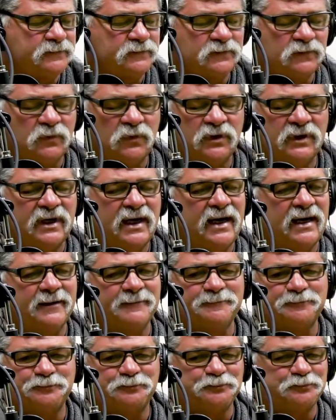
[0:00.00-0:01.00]
We're
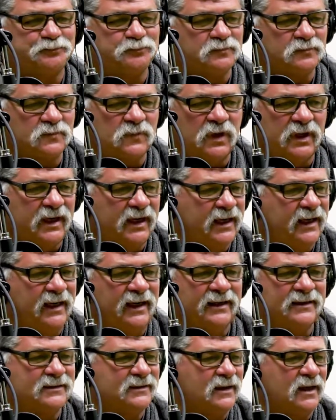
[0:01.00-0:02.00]
not.
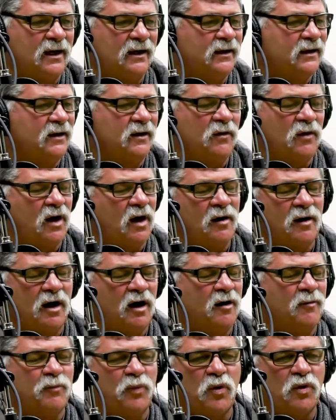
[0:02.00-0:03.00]

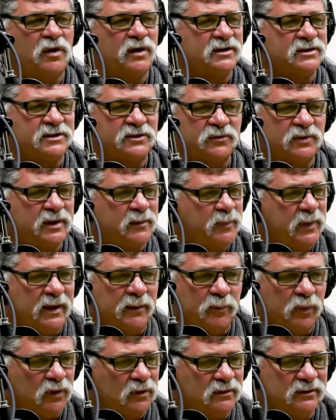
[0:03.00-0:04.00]
Our board is 3
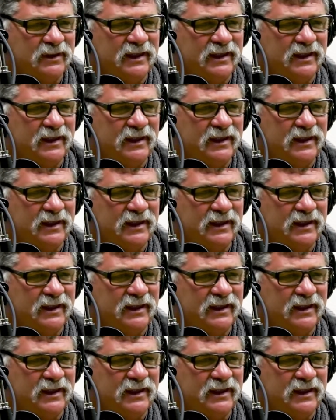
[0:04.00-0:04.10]
people.